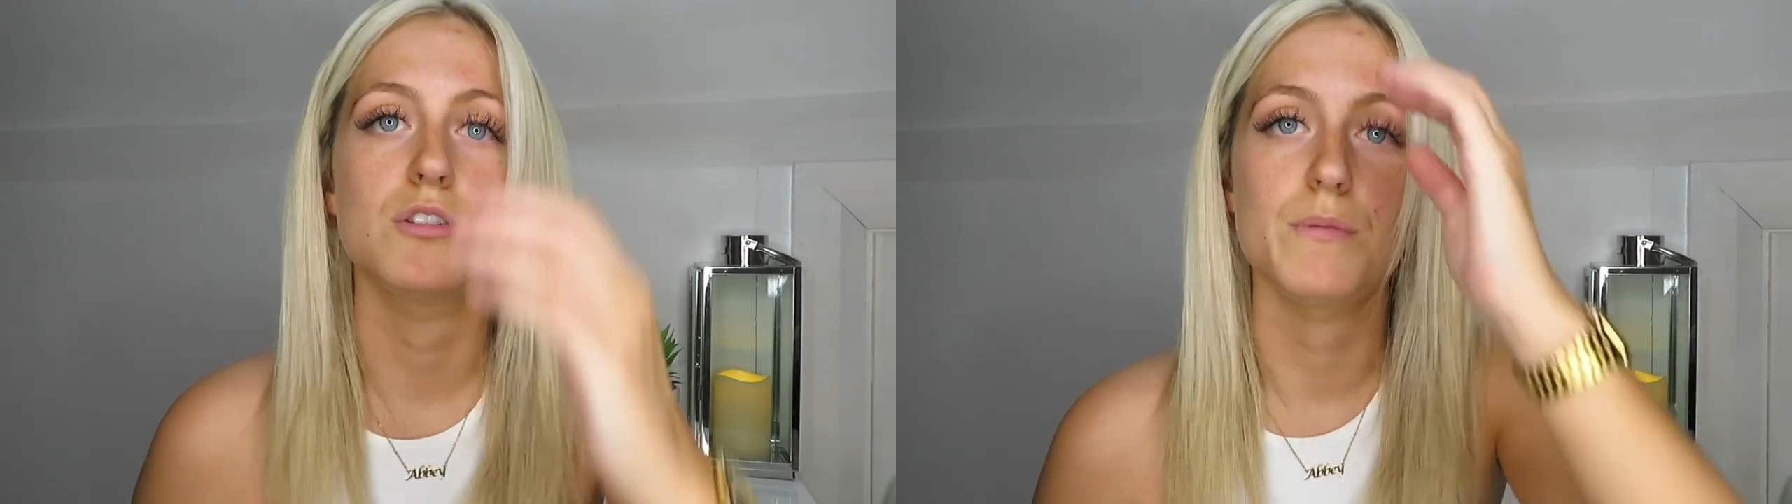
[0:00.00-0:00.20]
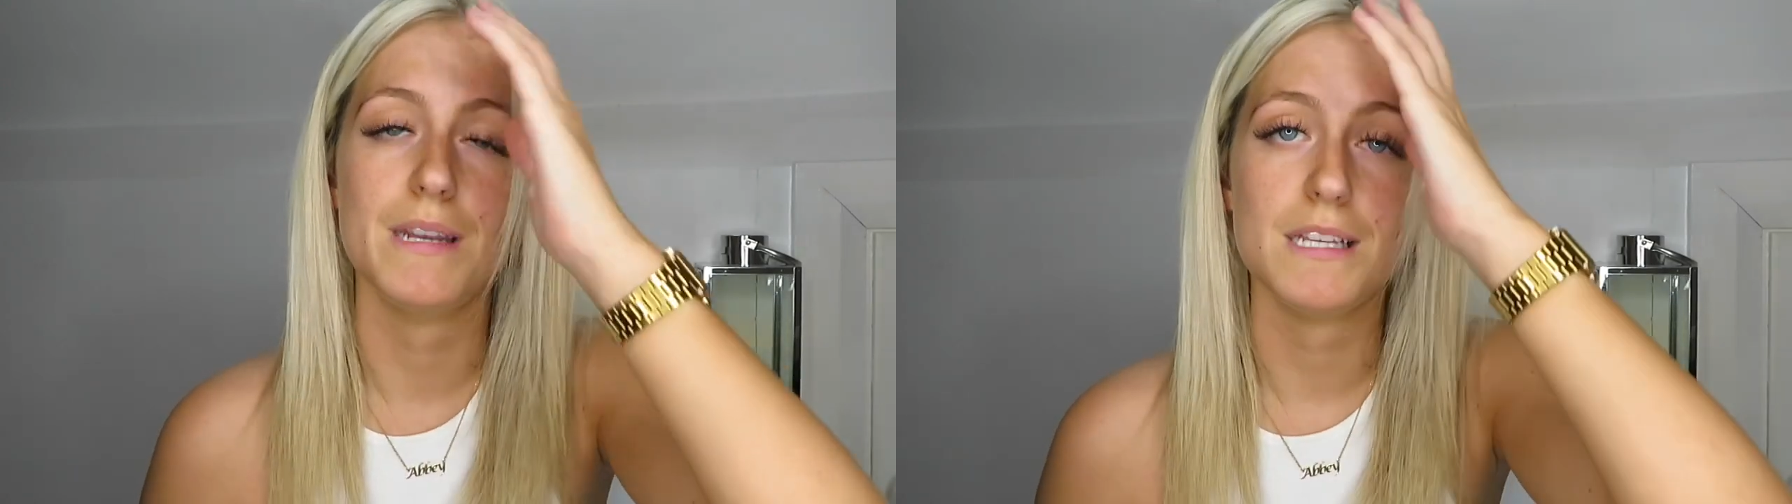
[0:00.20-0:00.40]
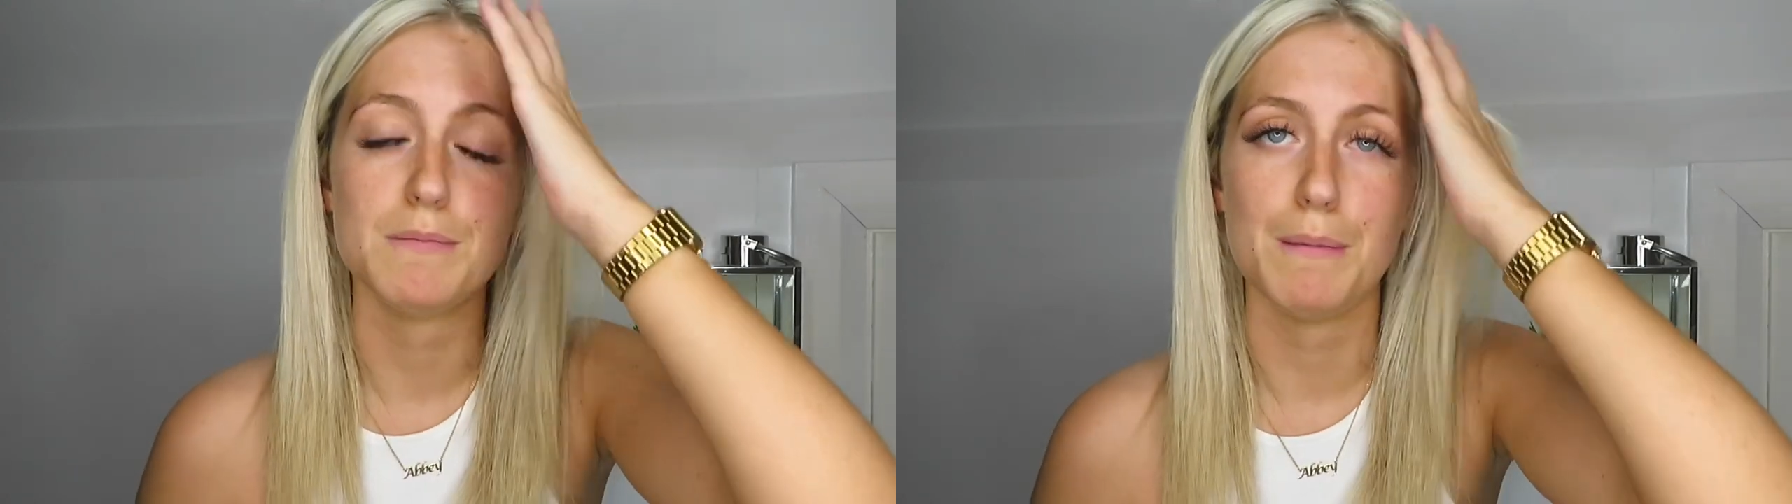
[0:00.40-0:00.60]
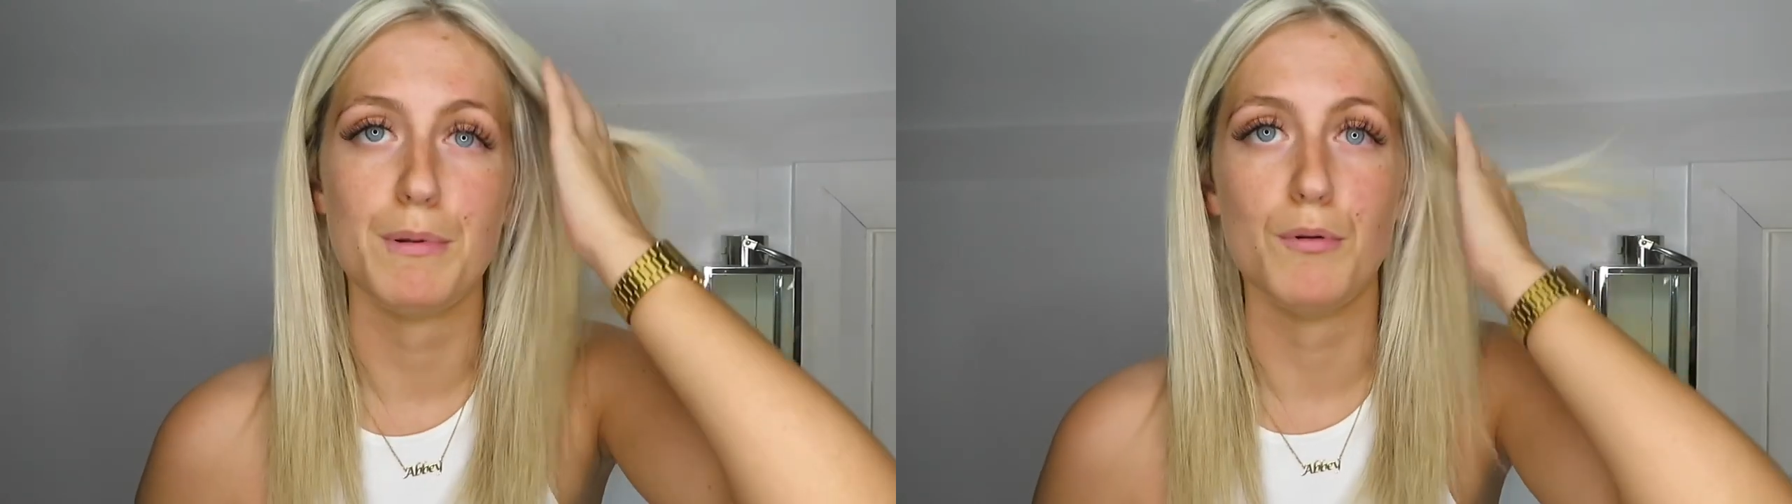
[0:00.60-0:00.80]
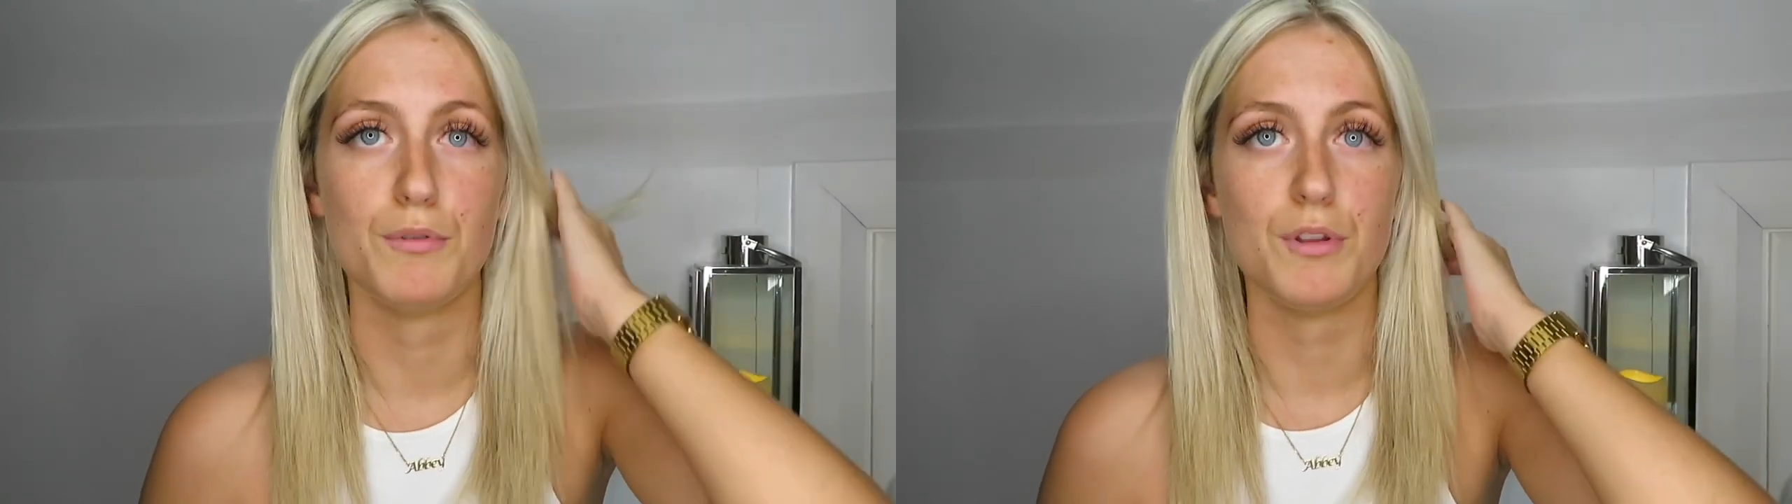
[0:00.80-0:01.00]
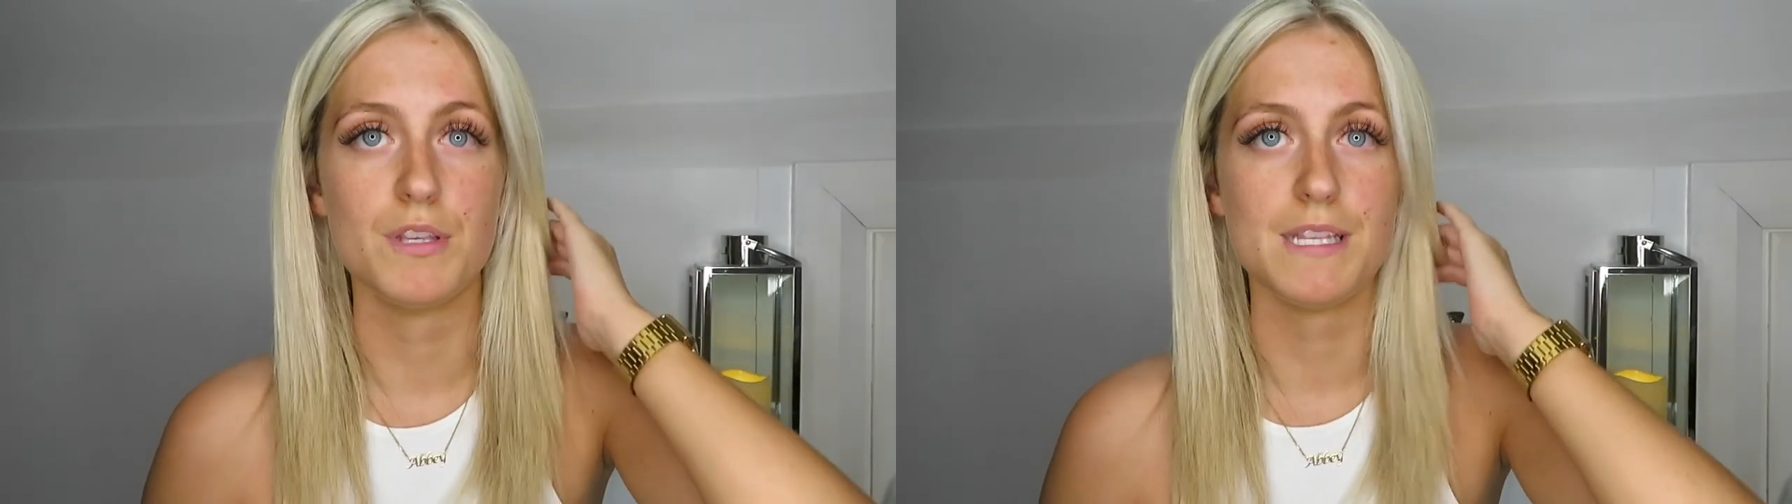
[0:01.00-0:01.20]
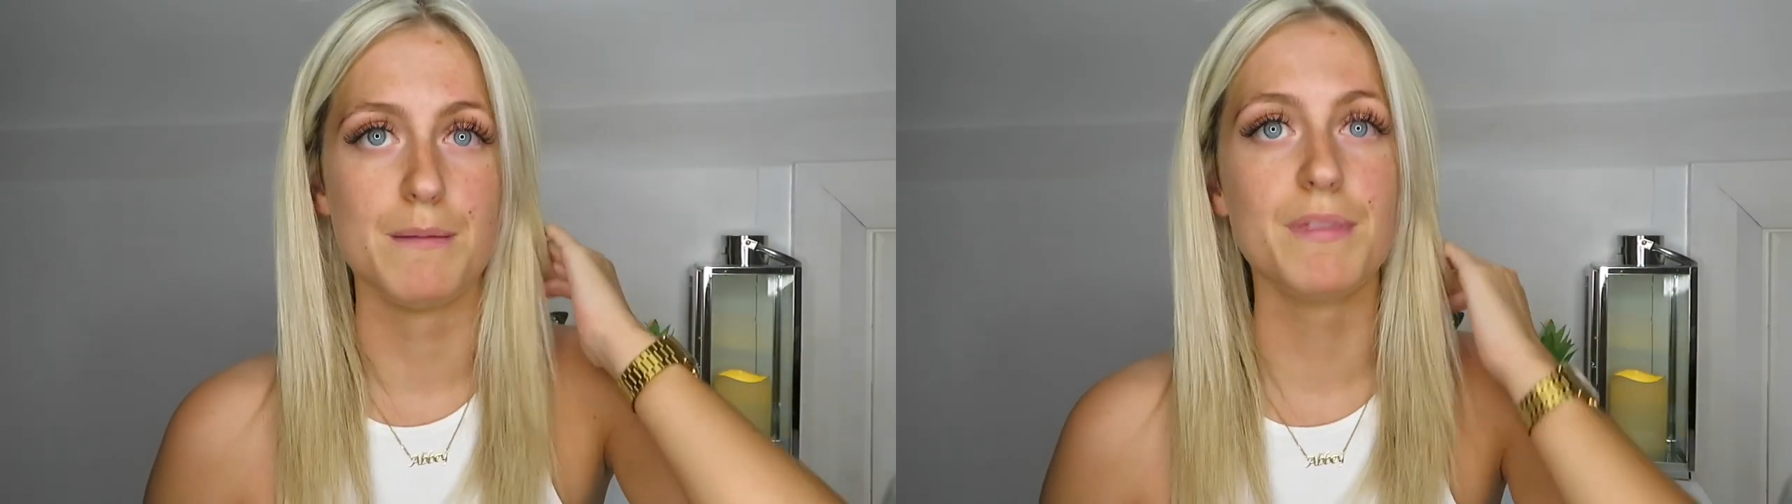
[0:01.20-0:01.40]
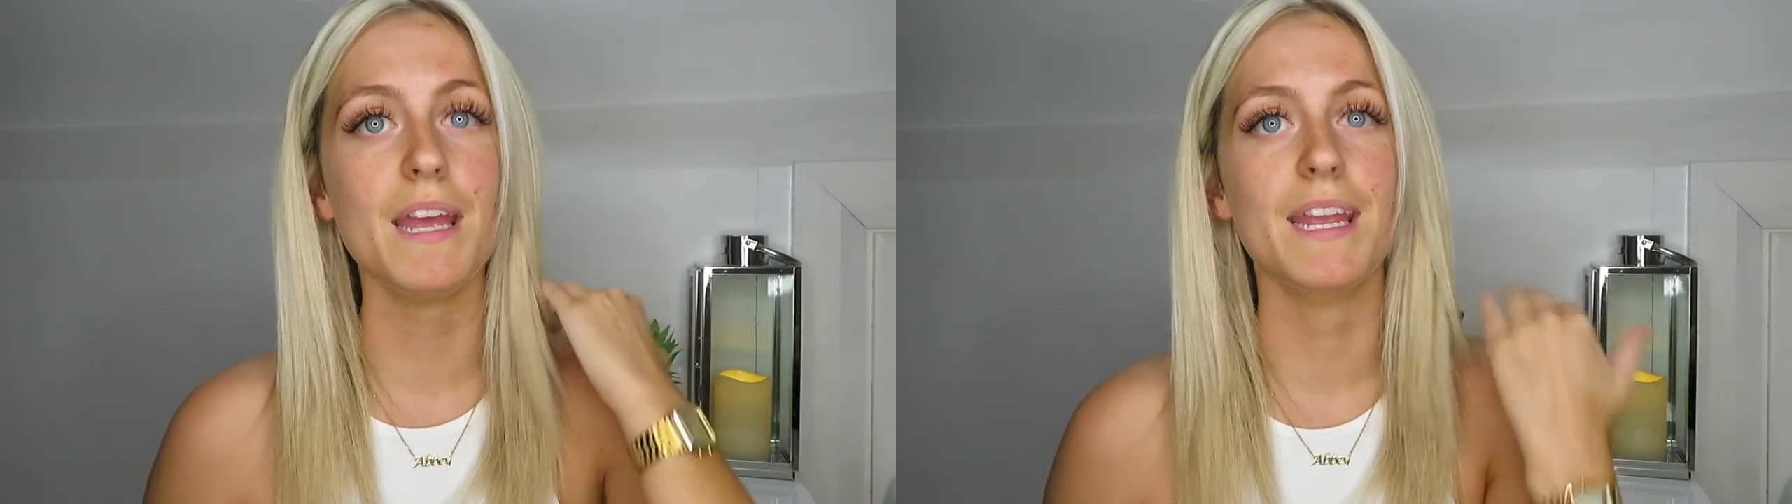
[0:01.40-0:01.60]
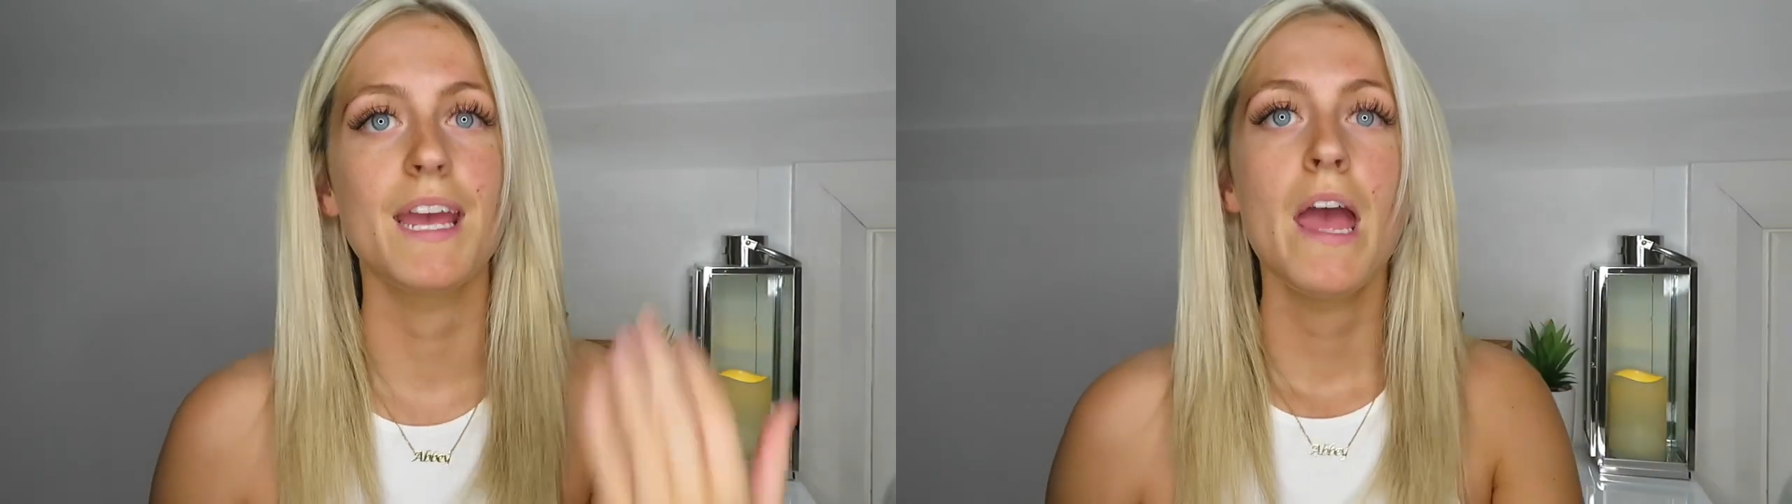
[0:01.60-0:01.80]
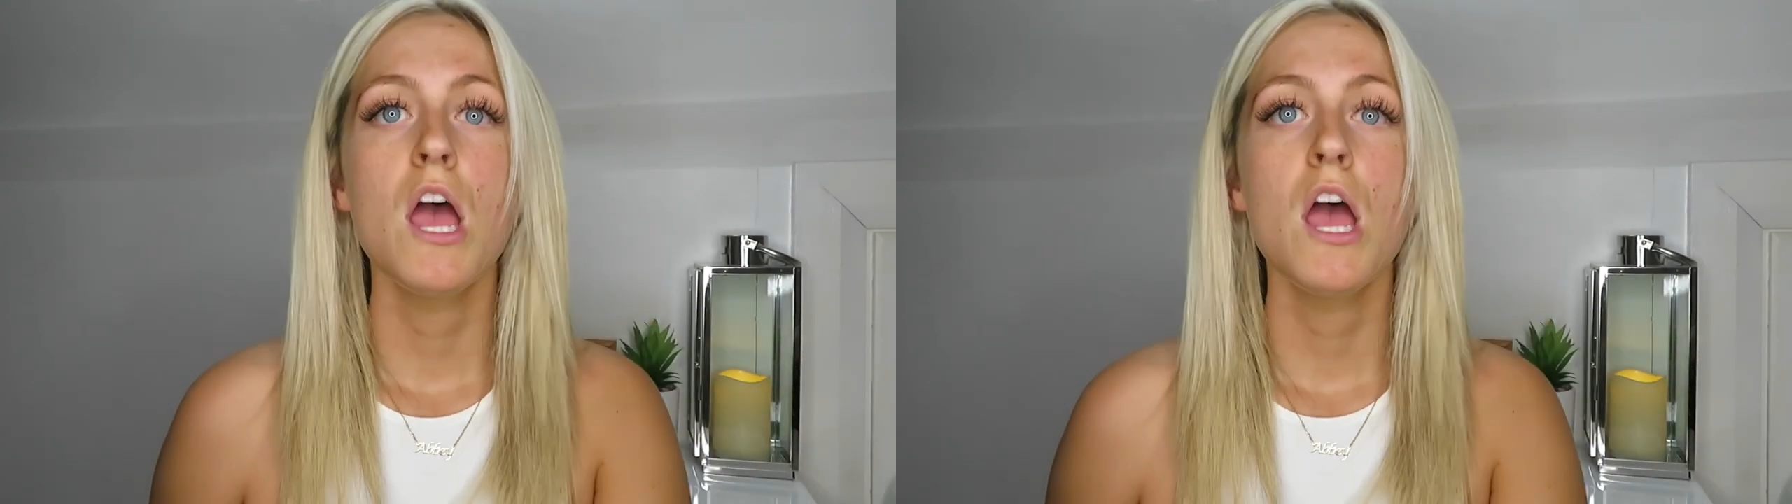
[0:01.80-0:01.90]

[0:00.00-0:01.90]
someone else might be going through the same thing.